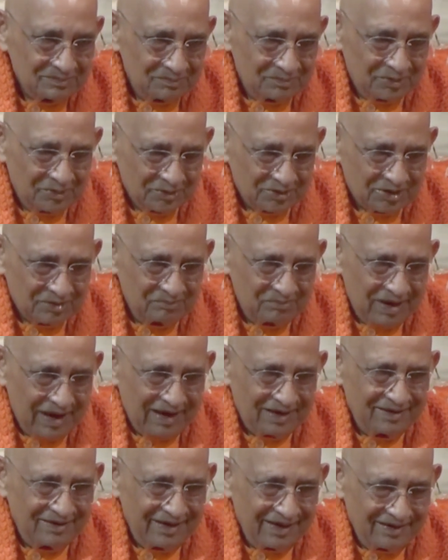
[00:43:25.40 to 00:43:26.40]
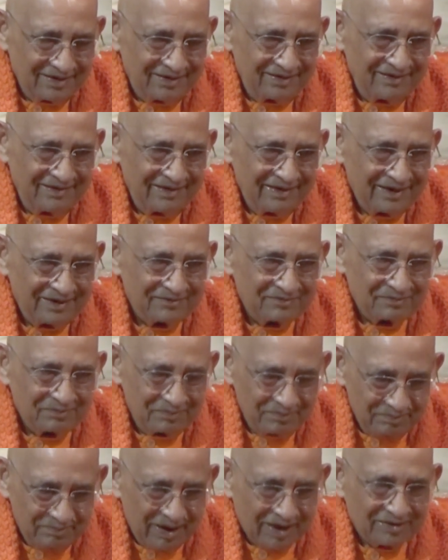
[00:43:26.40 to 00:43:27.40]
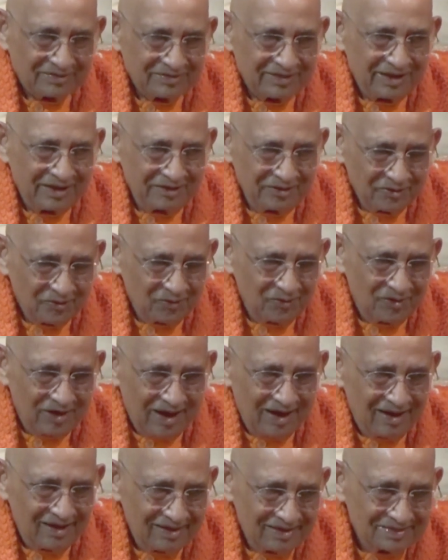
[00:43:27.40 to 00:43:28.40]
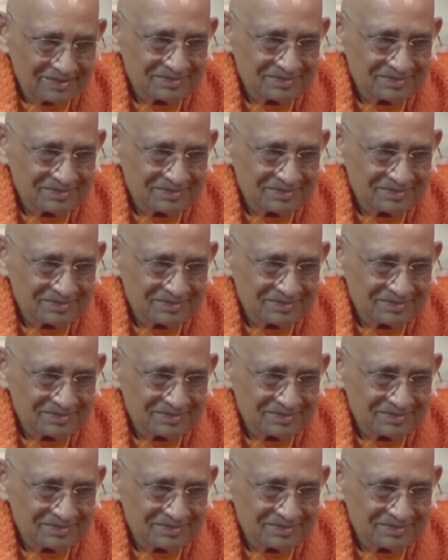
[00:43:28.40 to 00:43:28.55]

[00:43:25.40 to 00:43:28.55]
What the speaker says: Both blended is Bhakti Yoga,